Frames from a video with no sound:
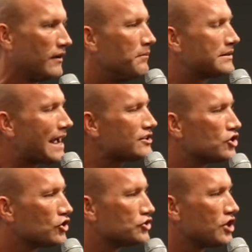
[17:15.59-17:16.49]
But
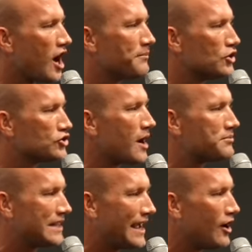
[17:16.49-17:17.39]
that's your job. Your job
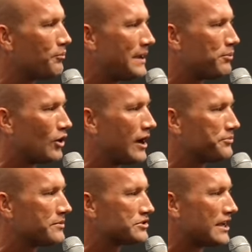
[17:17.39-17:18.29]
is to help people
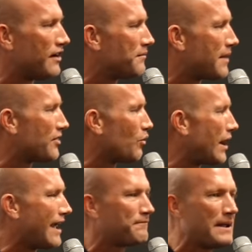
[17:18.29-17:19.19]
help themselves. And by the
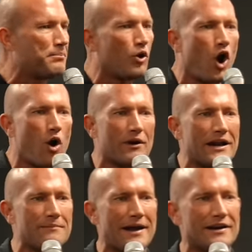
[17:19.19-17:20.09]
way, have people
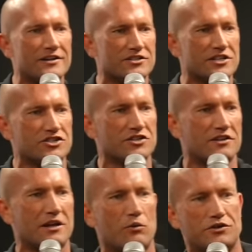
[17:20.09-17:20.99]
already made a decision
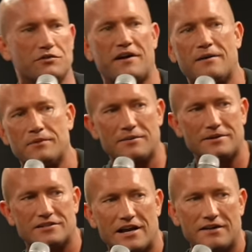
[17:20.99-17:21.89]
that they want their family to
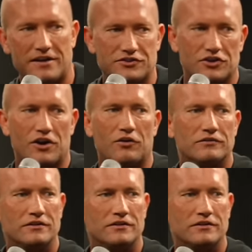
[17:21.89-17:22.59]
be safe? Yes or no?